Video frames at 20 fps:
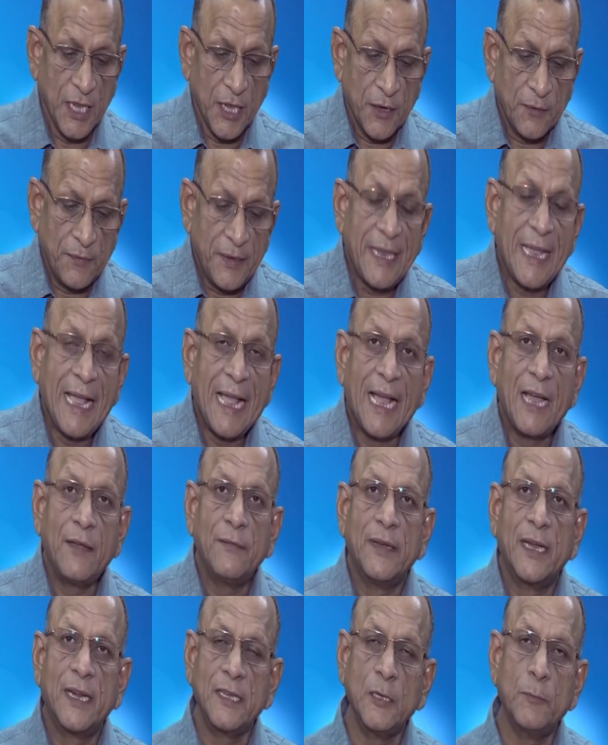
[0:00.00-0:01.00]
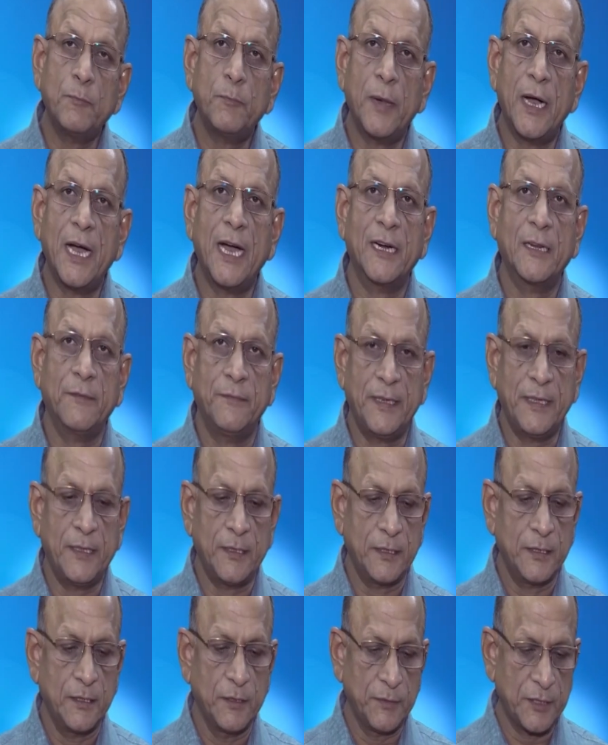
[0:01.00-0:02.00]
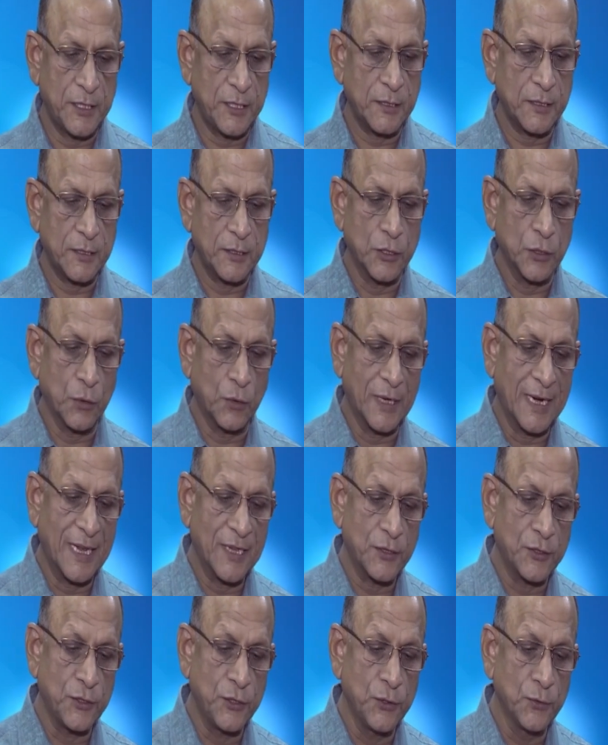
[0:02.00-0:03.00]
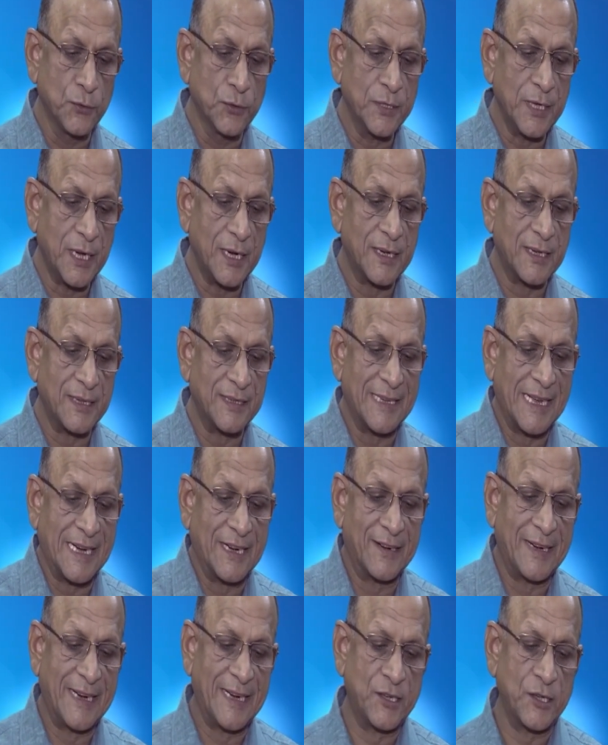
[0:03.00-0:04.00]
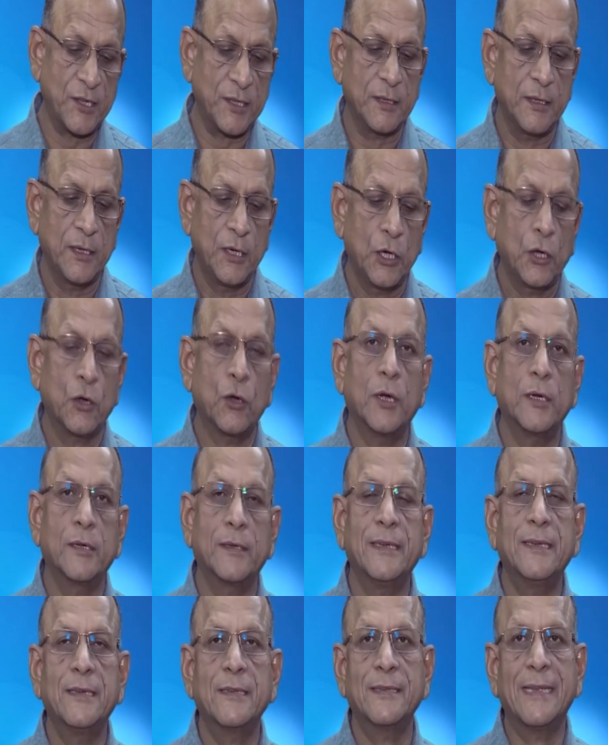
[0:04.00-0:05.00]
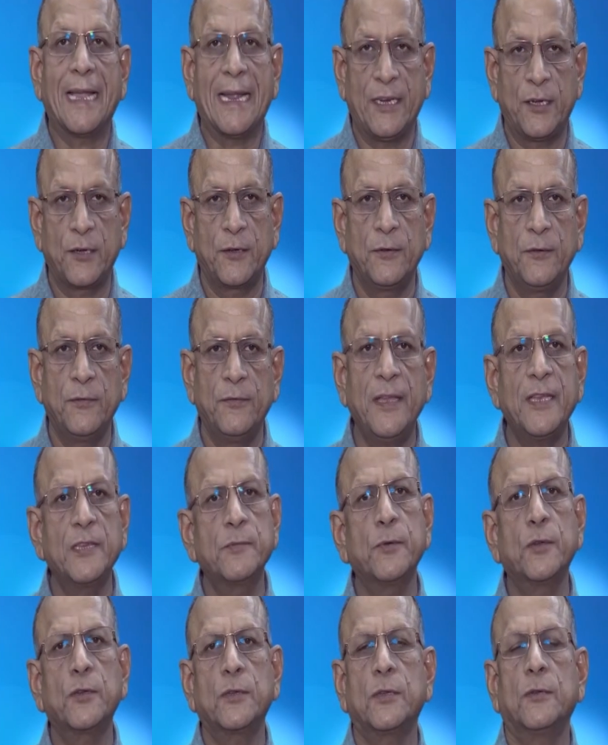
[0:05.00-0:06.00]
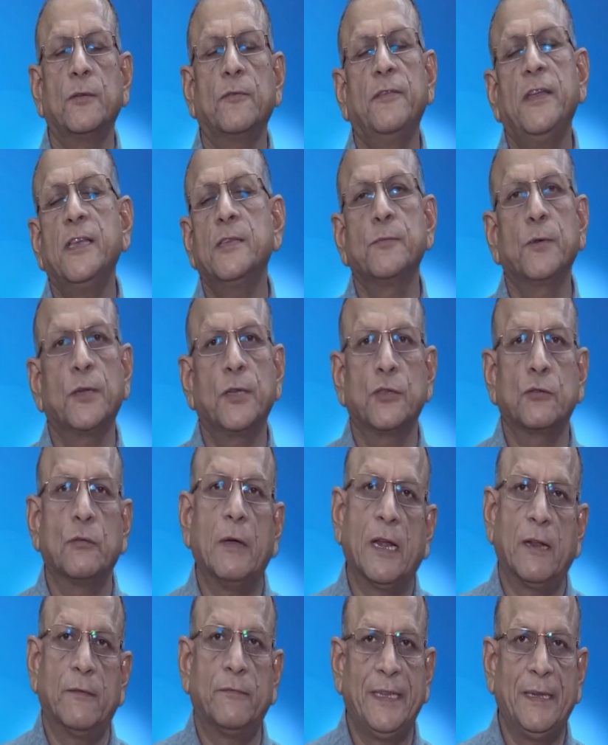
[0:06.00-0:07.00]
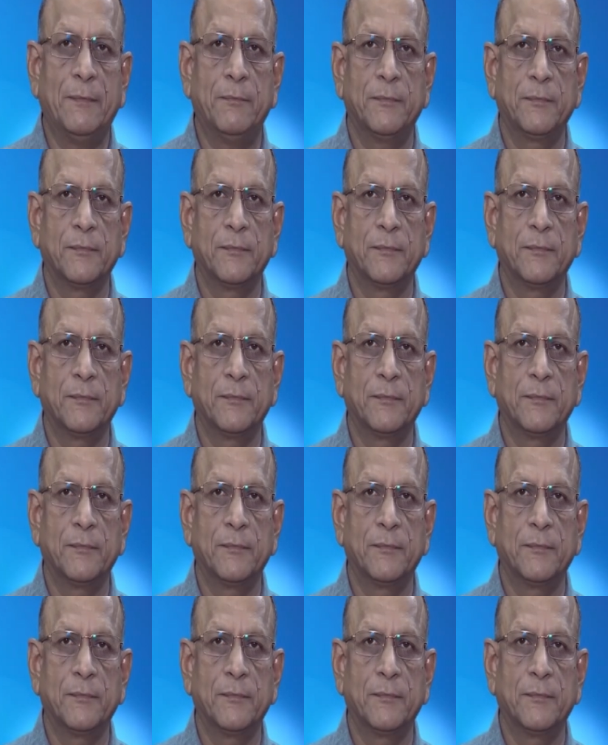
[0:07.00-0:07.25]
We have another part of it which is known as user-generated content site. Facebook is one of them.